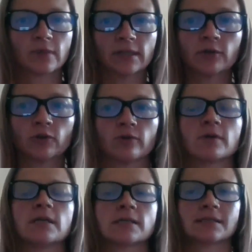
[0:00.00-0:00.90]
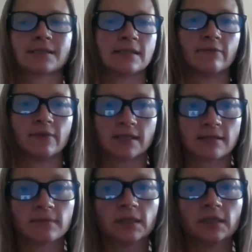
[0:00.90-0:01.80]
really curious to see if that's
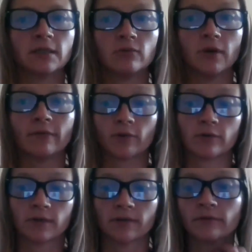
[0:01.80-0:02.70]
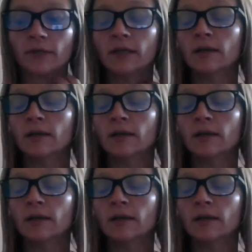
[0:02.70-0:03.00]
something that you have heard of.